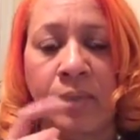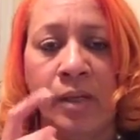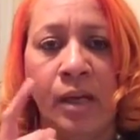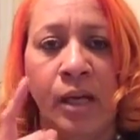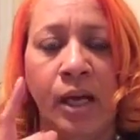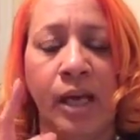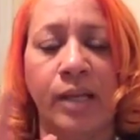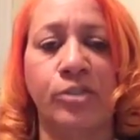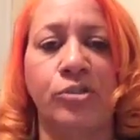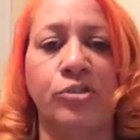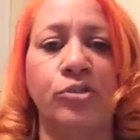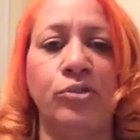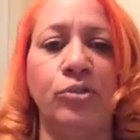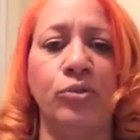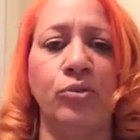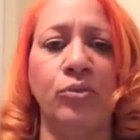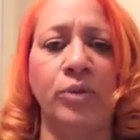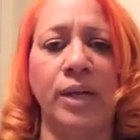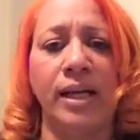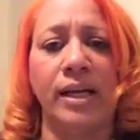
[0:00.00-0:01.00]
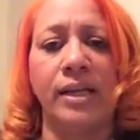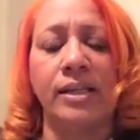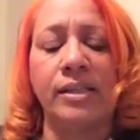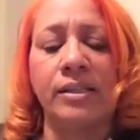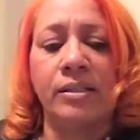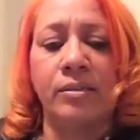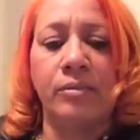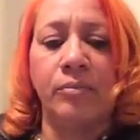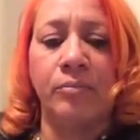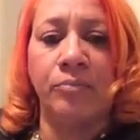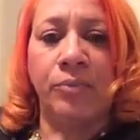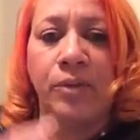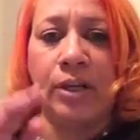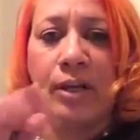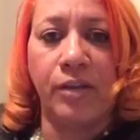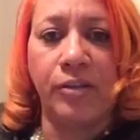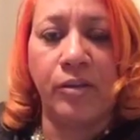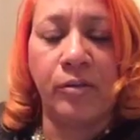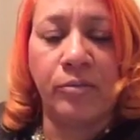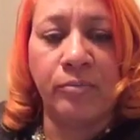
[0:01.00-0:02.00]
As soon as
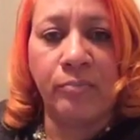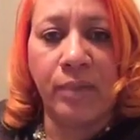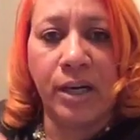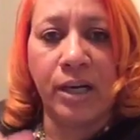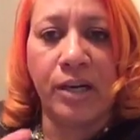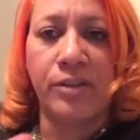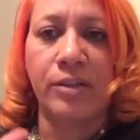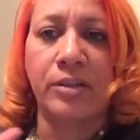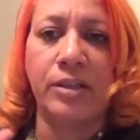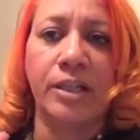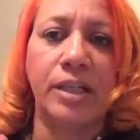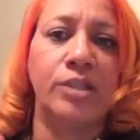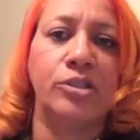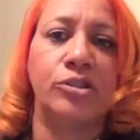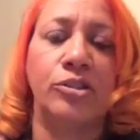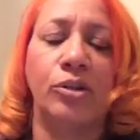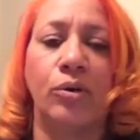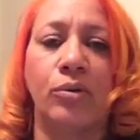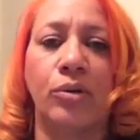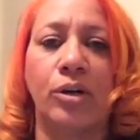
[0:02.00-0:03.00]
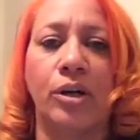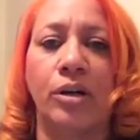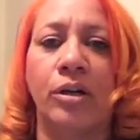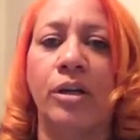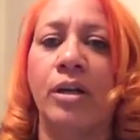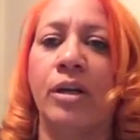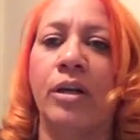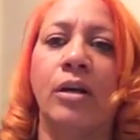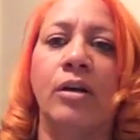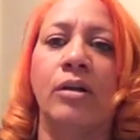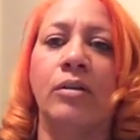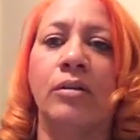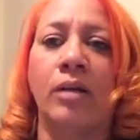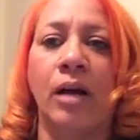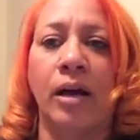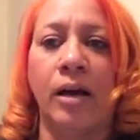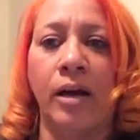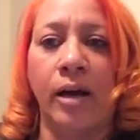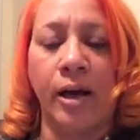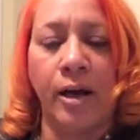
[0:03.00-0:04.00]
my other niece told her,
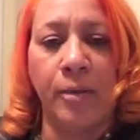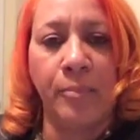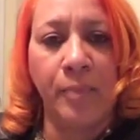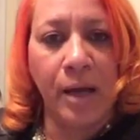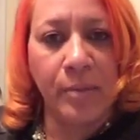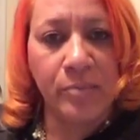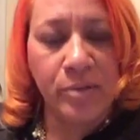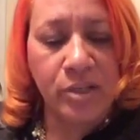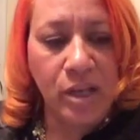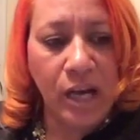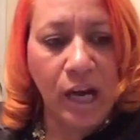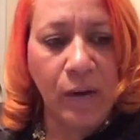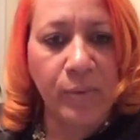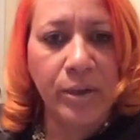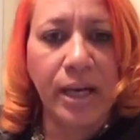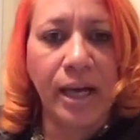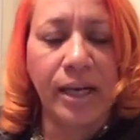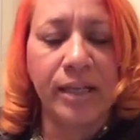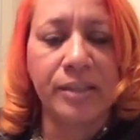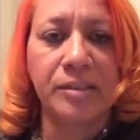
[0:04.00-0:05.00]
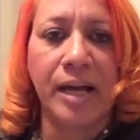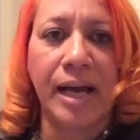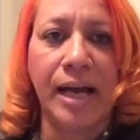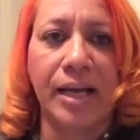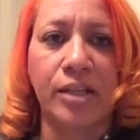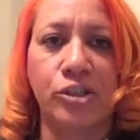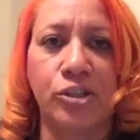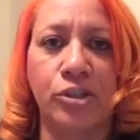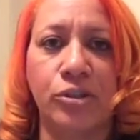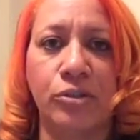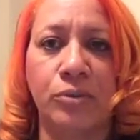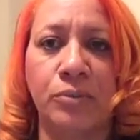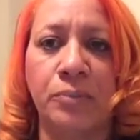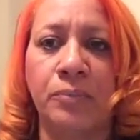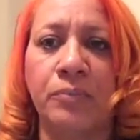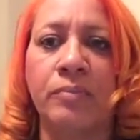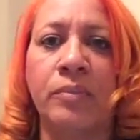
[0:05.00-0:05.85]
I'm sorry I attacked you.